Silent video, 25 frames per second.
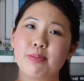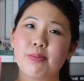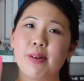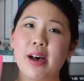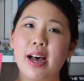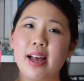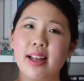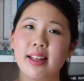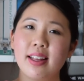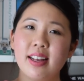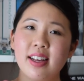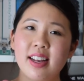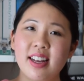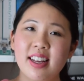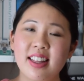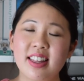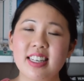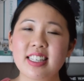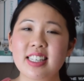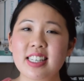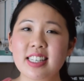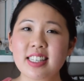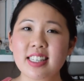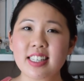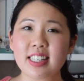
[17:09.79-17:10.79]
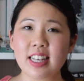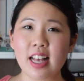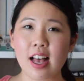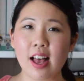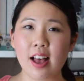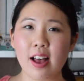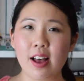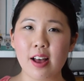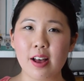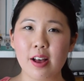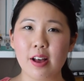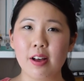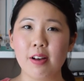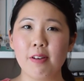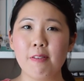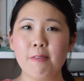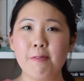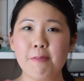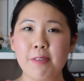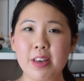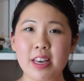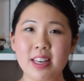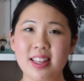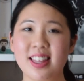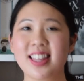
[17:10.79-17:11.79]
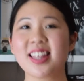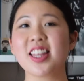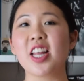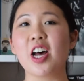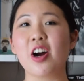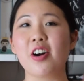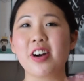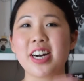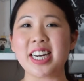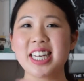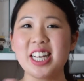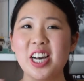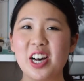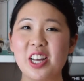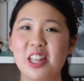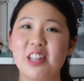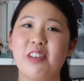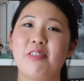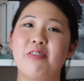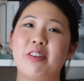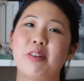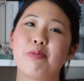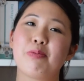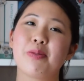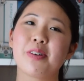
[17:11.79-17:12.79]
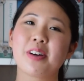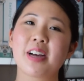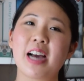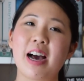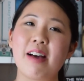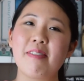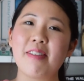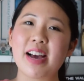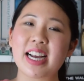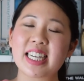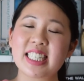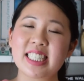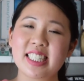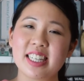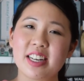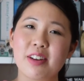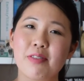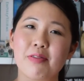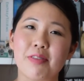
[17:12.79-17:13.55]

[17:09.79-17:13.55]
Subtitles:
but this is the 5th Lauren Oliver book I've actually